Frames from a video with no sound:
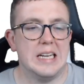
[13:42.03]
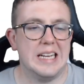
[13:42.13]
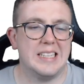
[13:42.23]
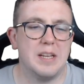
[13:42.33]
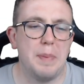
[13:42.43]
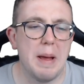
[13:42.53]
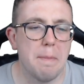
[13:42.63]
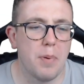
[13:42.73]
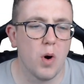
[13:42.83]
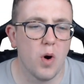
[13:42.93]
it's a
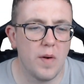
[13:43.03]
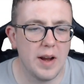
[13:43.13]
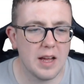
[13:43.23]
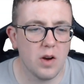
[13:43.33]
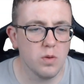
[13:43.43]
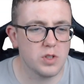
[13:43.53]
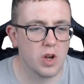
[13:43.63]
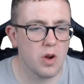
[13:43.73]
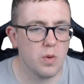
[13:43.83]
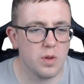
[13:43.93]
bit boring.
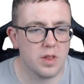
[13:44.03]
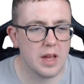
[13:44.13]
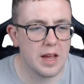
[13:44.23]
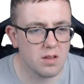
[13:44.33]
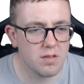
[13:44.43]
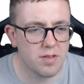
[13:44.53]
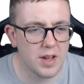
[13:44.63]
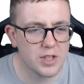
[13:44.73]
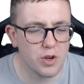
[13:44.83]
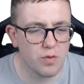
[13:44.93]
Also, the
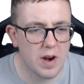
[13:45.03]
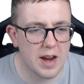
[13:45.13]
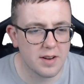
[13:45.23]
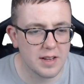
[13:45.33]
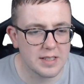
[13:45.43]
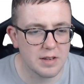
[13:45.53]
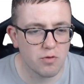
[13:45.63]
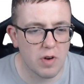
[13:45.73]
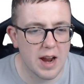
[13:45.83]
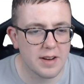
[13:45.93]
32 red is
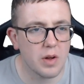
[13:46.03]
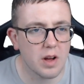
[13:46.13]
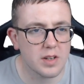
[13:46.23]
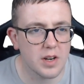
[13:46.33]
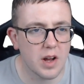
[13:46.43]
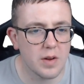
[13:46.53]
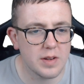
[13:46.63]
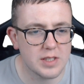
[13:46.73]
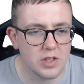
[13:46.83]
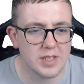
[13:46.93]
in red. I don't know.
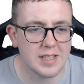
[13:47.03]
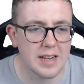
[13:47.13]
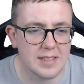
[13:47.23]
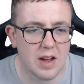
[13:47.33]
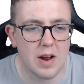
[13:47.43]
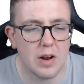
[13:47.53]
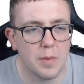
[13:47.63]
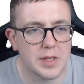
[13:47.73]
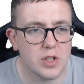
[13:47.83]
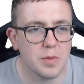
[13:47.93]
It sort of stands out a little
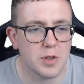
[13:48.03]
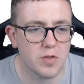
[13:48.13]
bit too much for